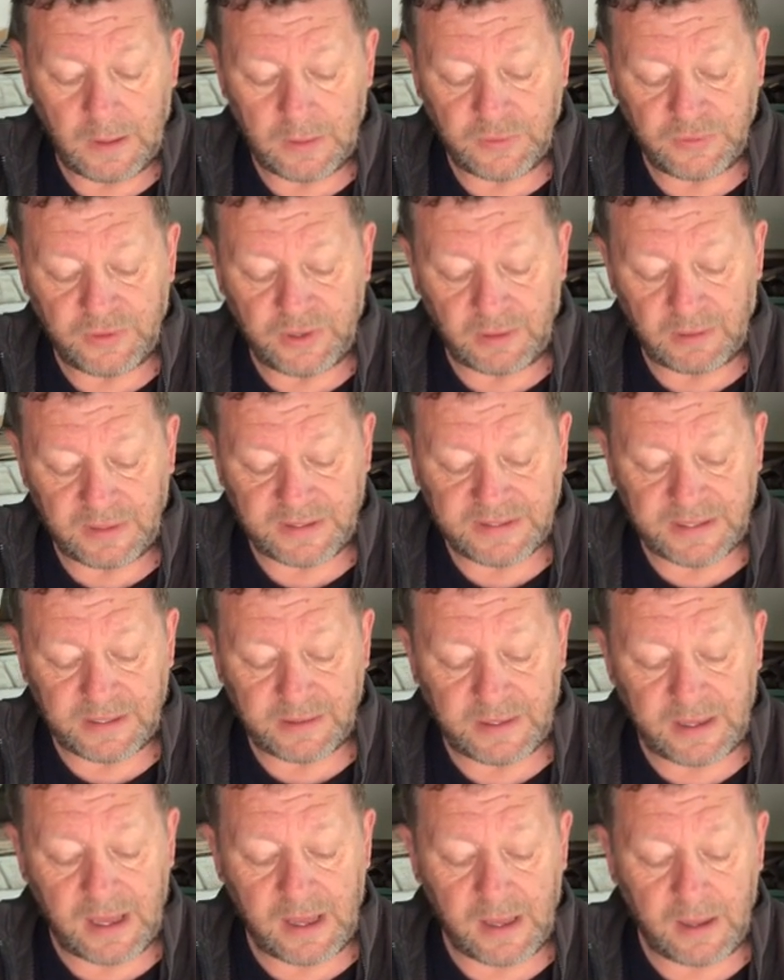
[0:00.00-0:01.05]
Drilled this and
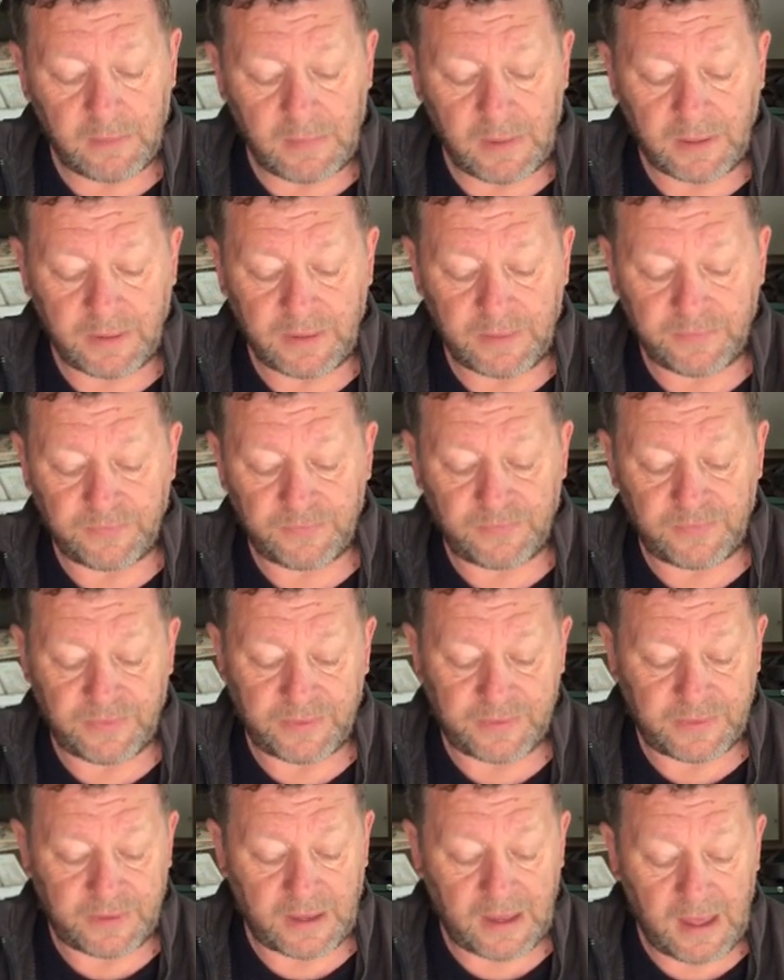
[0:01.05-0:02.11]

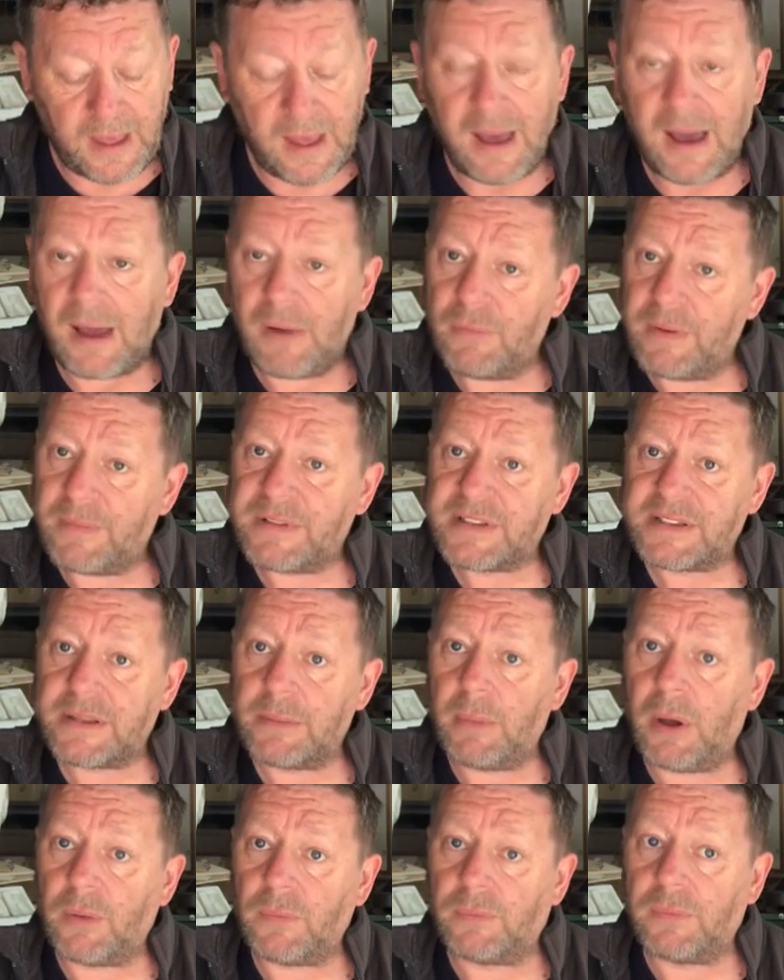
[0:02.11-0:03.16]
I riveted them
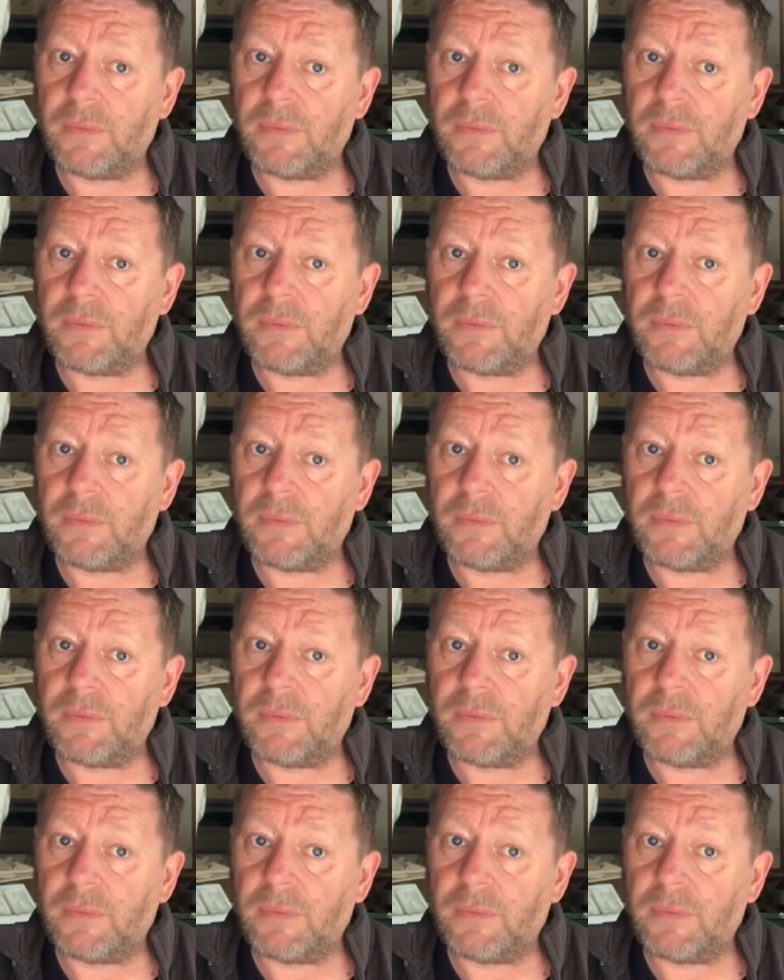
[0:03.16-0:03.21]
on.